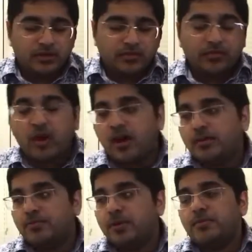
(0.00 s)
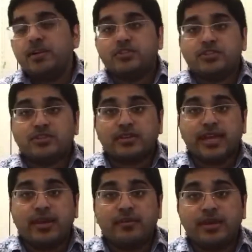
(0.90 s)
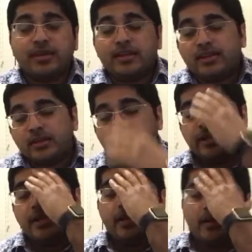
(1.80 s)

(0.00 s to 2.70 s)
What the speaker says: Braun pretty much came in and eliminated